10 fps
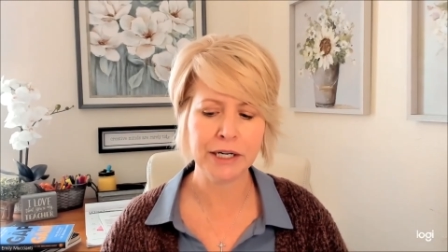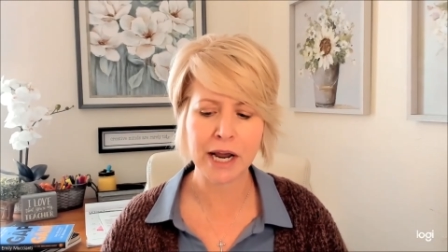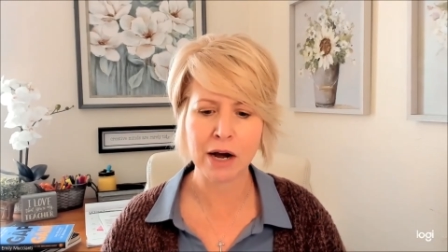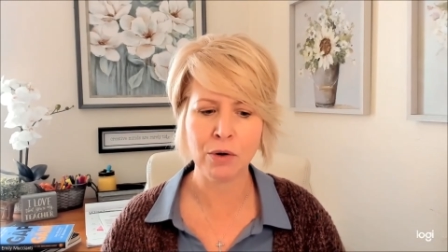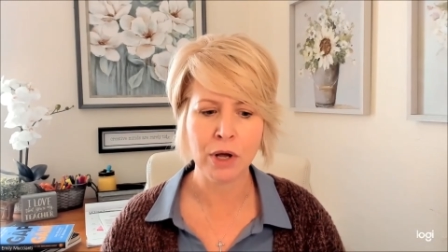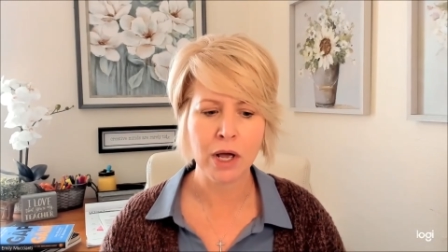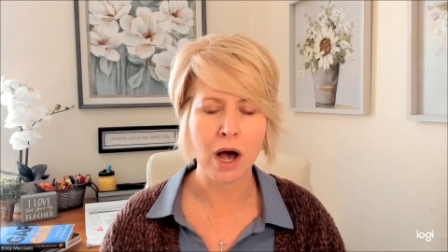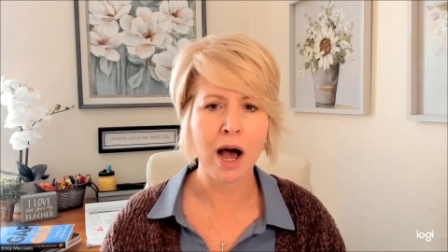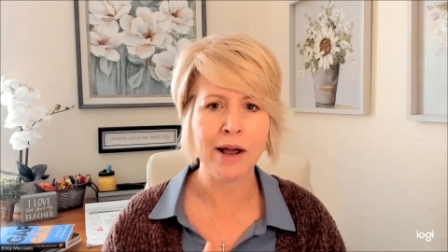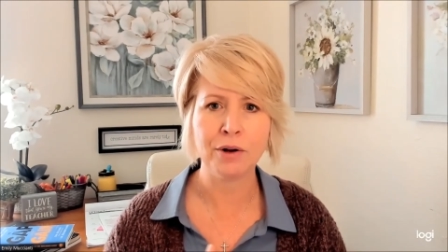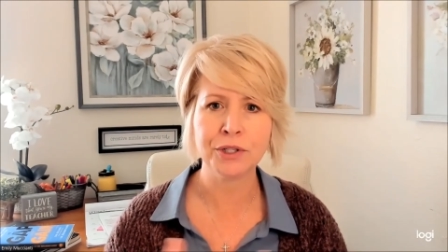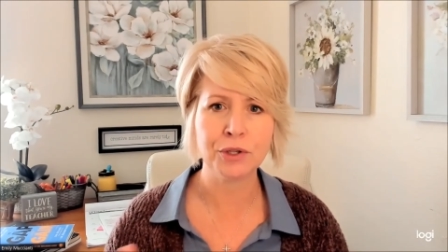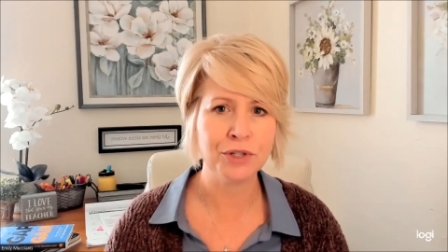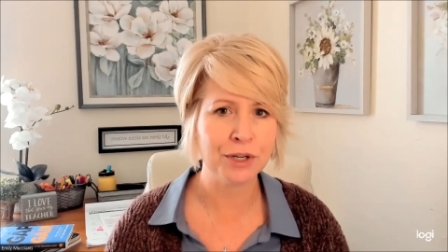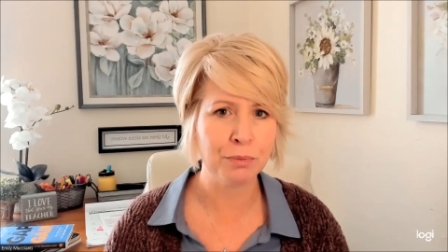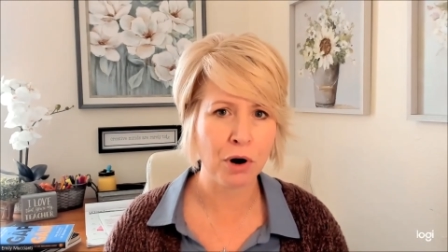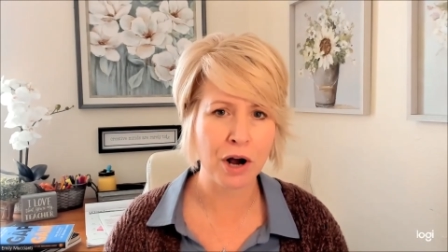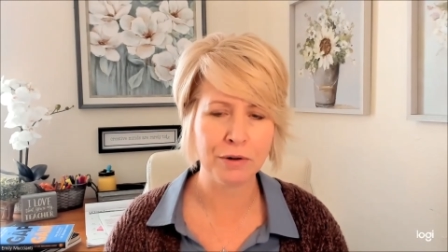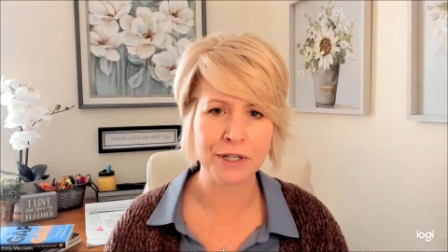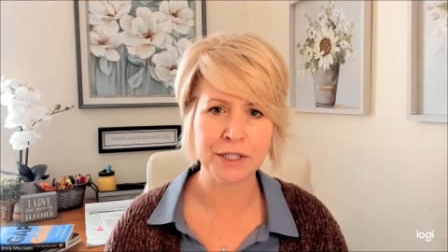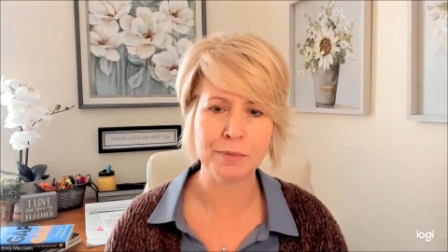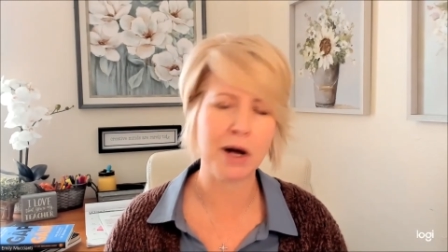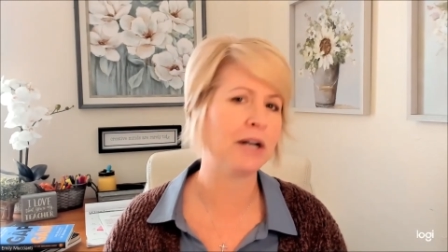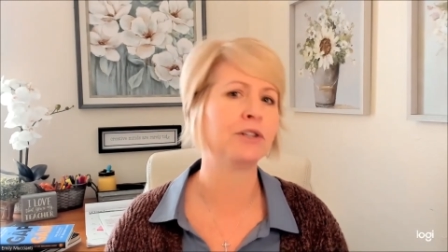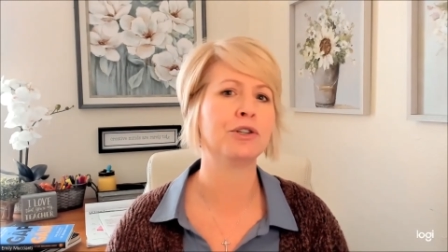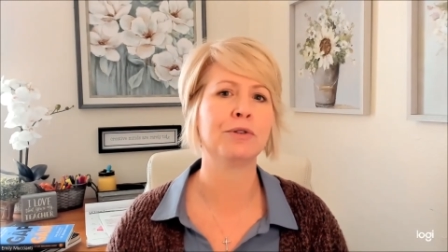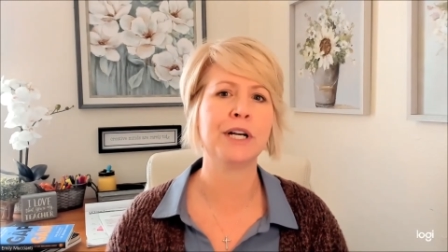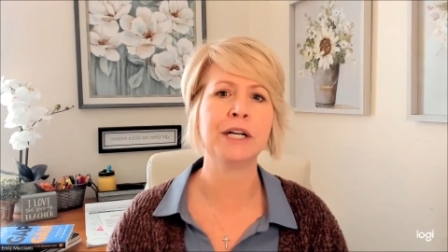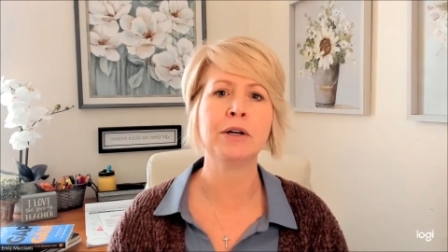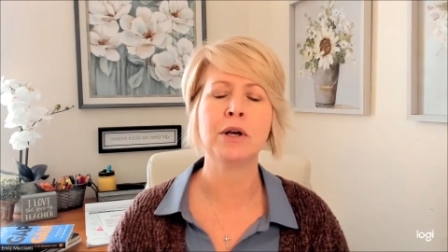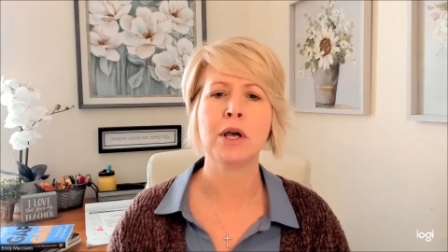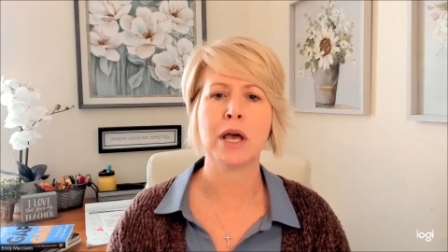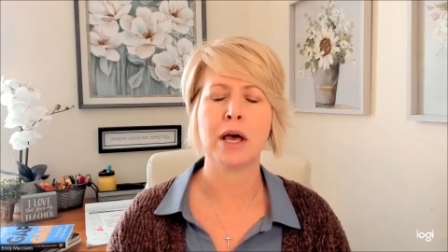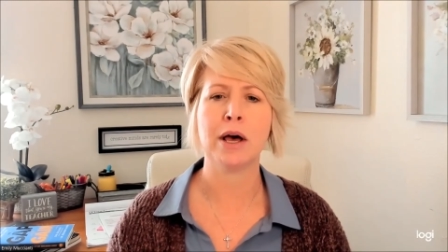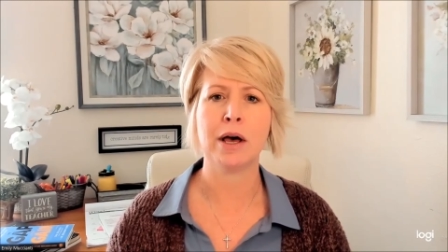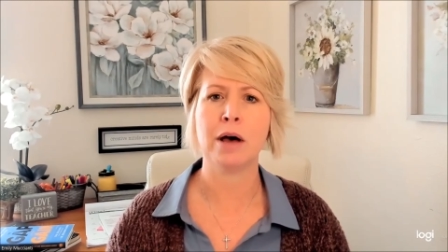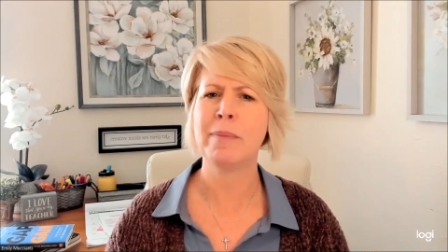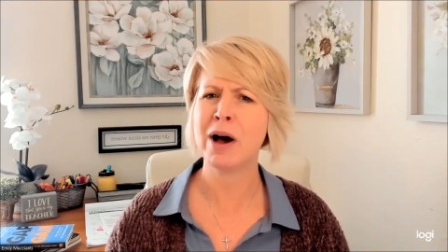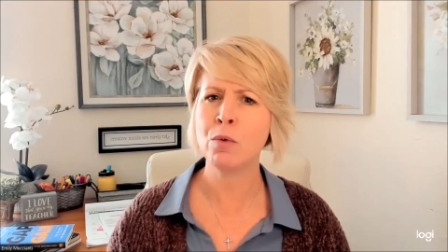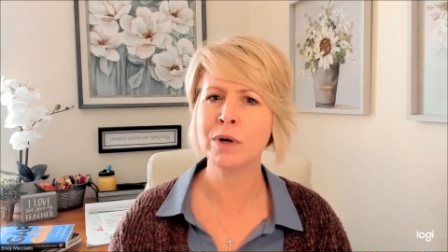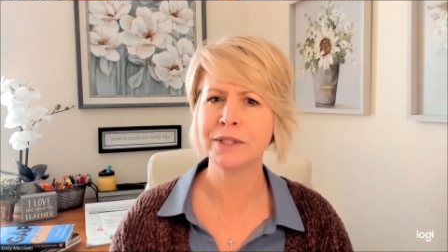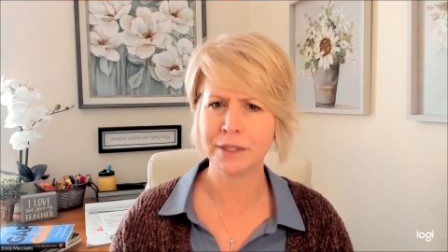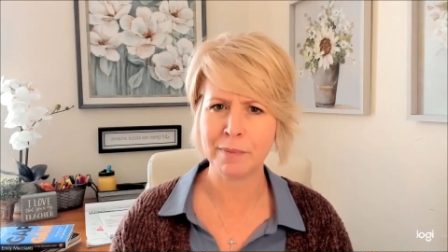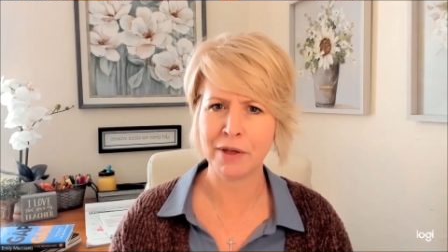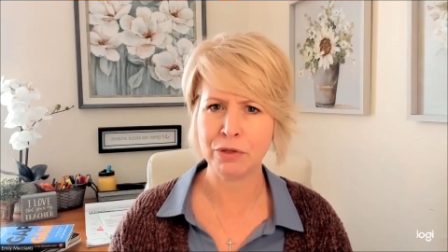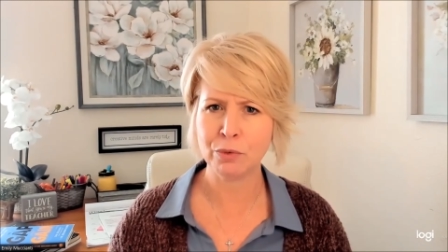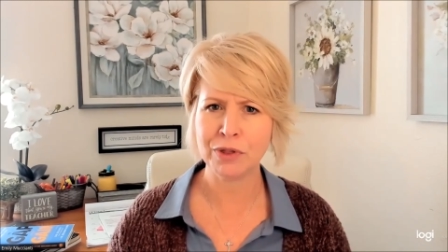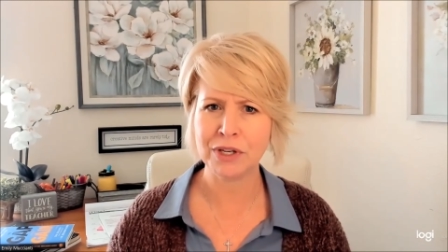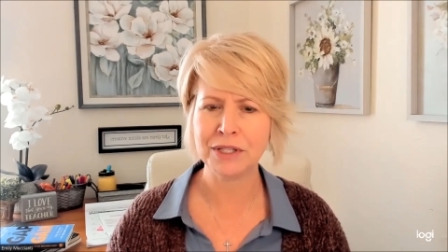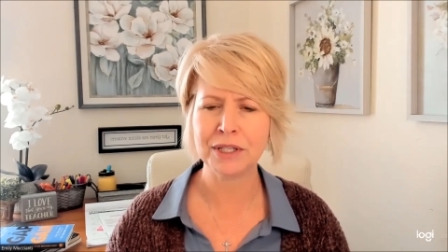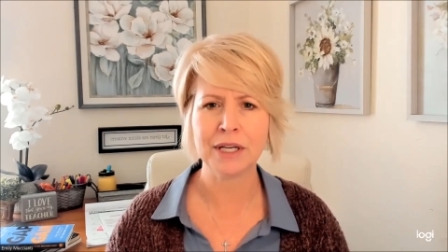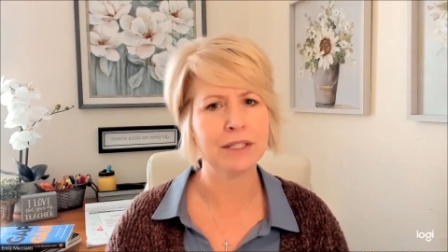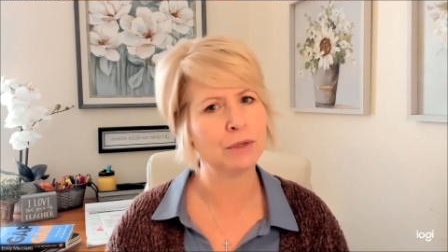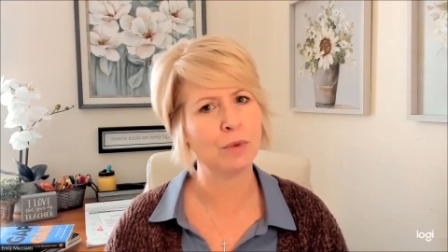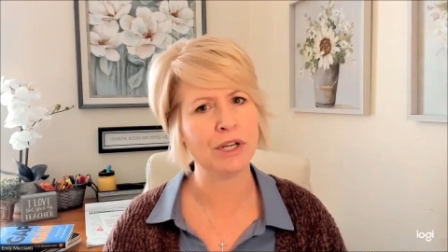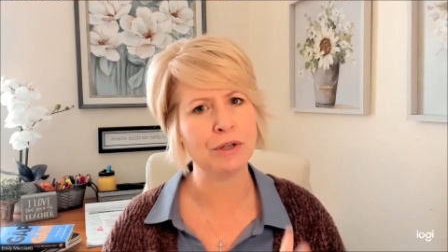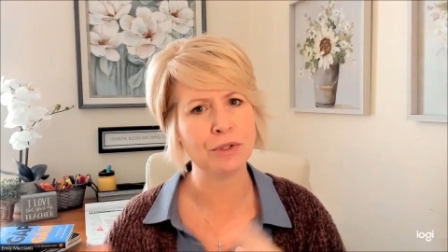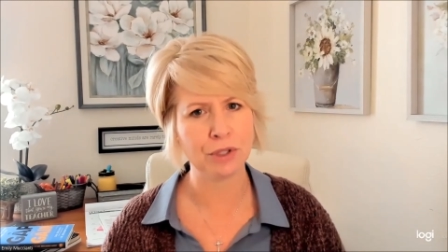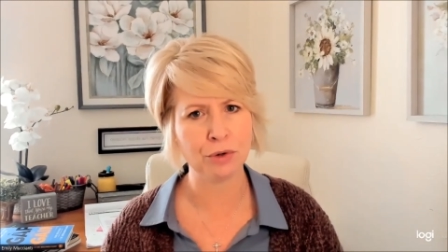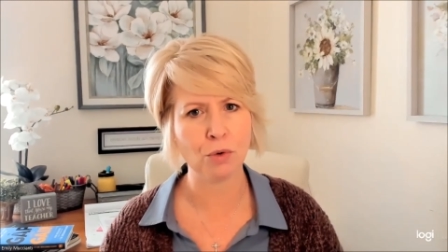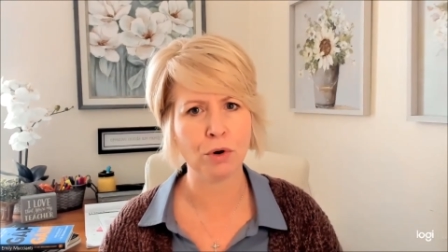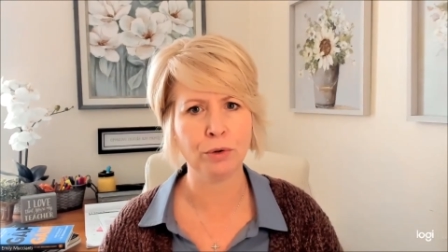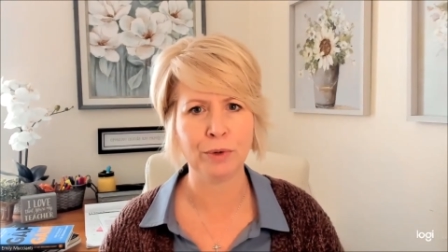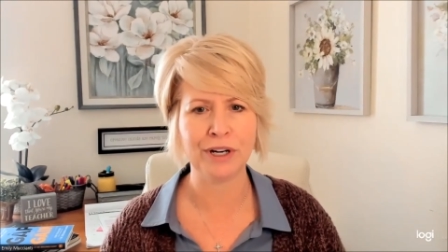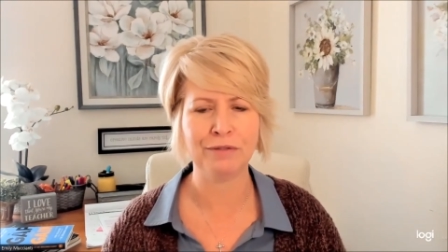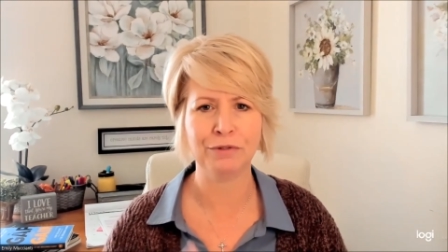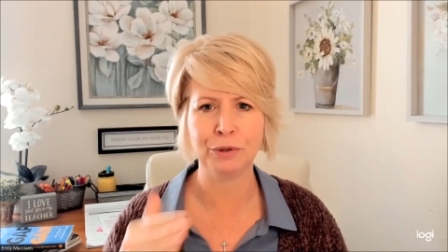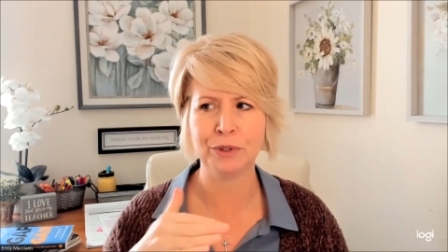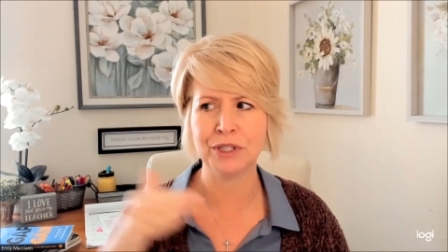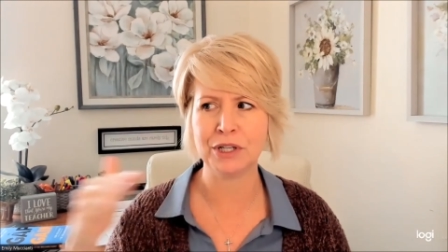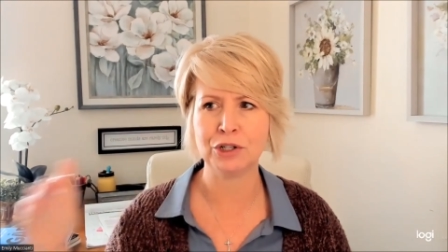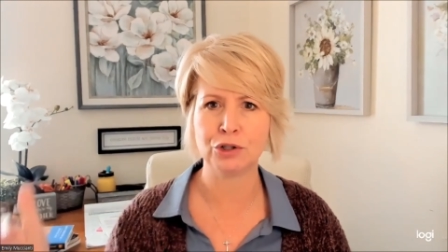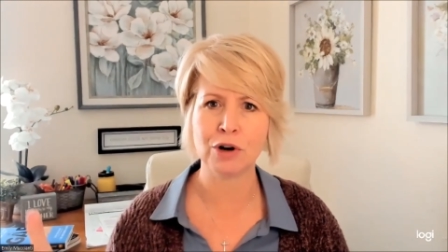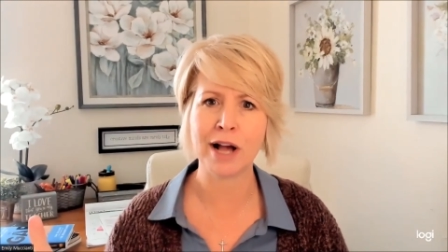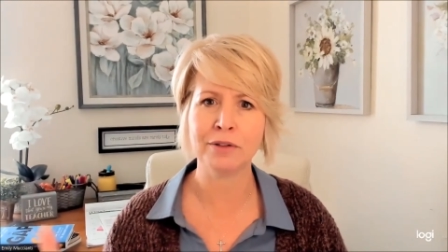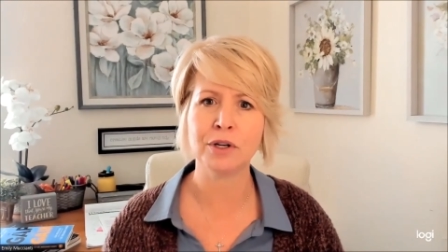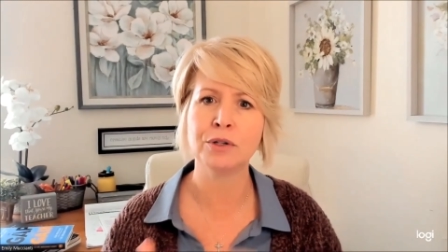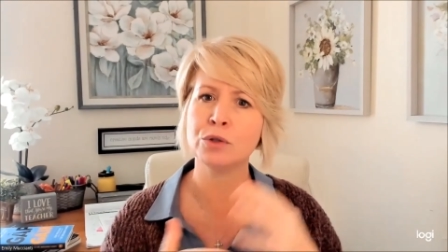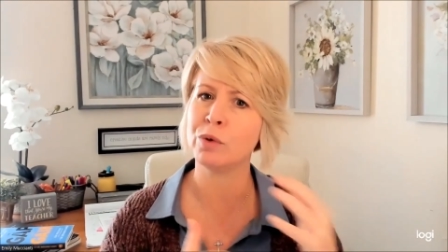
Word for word: Now, I also did progress monitoring uh, about once a month with these kids, and we used an oral reading fluency to track those.